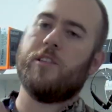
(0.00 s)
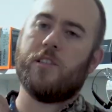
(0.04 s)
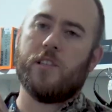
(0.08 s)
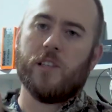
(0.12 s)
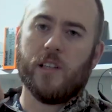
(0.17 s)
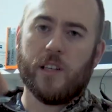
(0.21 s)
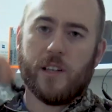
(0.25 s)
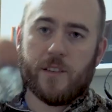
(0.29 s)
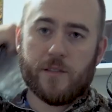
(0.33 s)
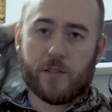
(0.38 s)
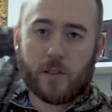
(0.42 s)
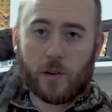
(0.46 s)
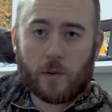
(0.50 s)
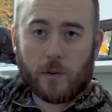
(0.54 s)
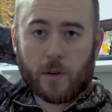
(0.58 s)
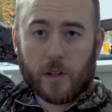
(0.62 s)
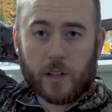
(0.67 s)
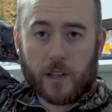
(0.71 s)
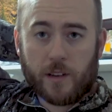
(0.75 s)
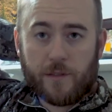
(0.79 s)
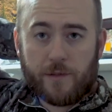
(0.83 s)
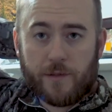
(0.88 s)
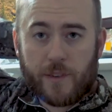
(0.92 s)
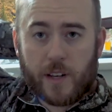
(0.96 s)
sleeves are
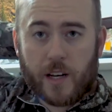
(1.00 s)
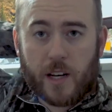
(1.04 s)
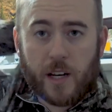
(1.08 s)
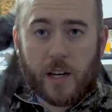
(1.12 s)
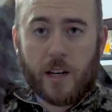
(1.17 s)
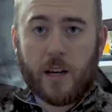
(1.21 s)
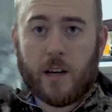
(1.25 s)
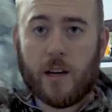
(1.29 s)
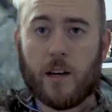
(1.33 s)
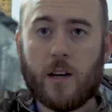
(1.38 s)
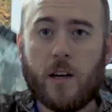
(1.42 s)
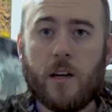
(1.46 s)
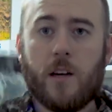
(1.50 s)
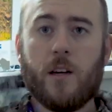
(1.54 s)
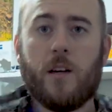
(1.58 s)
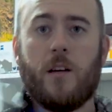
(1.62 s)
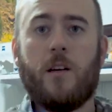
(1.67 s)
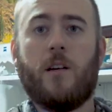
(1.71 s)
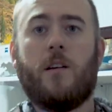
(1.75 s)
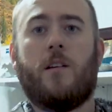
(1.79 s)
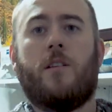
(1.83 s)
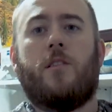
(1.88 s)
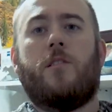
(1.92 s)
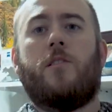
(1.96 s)
really fitted
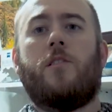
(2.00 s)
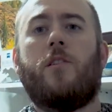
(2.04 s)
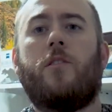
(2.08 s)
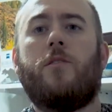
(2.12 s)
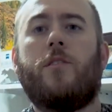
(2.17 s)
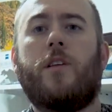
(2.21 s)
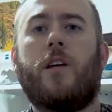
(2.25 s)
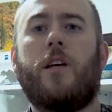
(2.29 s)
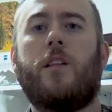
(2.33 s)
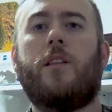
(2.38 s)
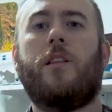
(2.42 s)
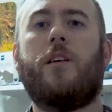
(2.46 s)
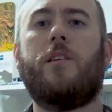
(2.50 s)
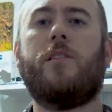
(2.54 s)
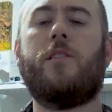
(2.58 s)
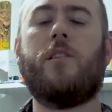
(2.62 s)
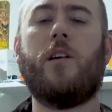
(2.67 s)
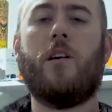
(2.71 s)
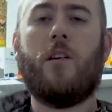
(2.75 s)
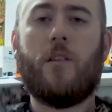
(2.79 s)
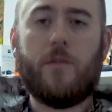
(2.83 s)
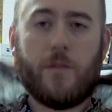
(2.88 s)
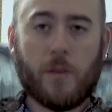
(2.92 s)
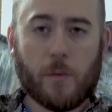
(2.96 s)
so that they
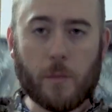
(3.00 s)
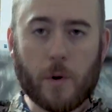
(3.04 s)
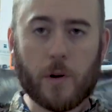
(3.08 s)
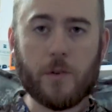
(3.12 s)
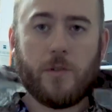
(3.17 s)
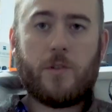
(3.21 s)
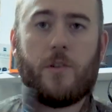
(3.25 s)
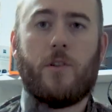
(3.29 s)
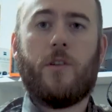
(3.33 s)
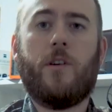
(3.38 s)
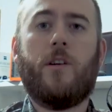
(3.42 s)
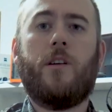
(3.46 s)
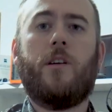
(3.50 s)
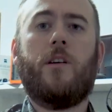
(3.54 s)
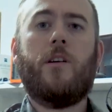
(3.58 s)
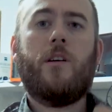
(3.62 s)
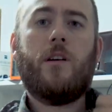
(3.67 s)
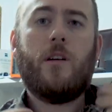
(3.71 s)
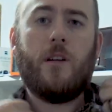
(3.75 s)
stay off your bowstring.